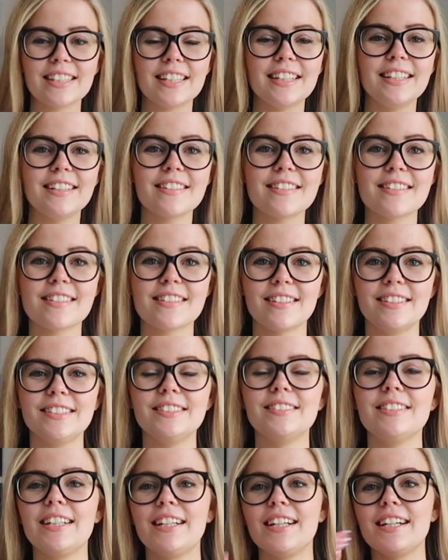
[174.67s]
it looks
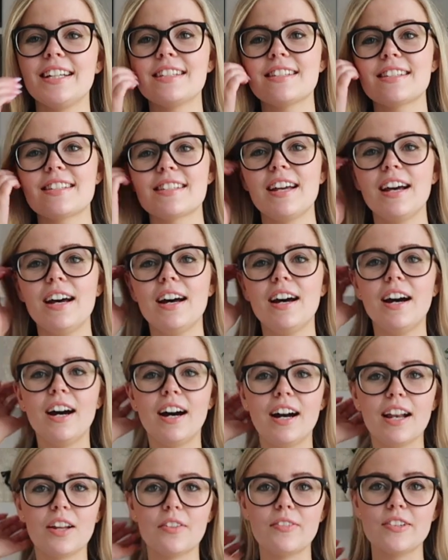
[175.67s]
so nice
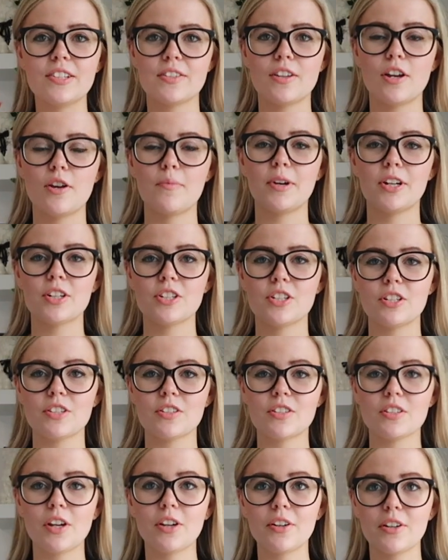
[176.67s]
I love it so much
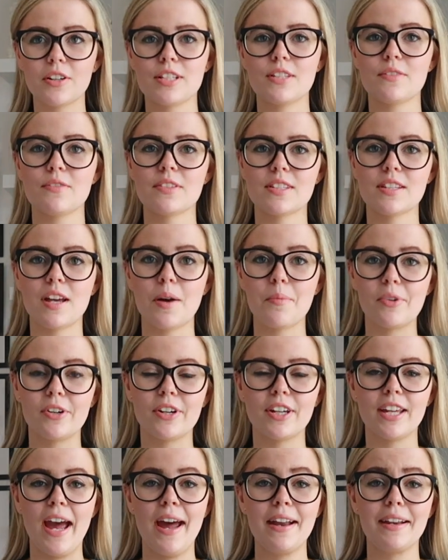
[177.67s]
so nice for summer
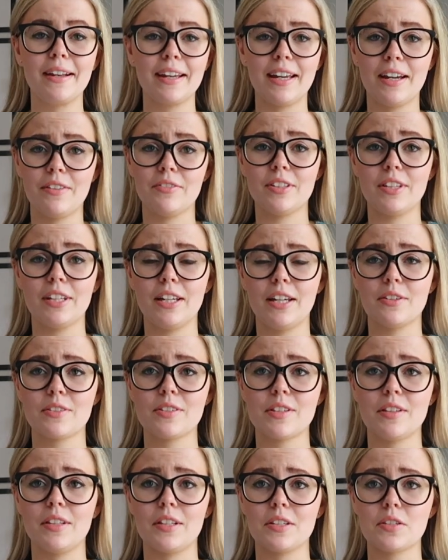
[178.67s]
again like everything
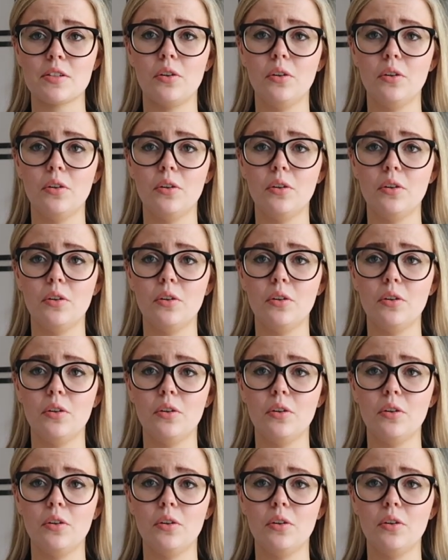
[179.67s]
else in this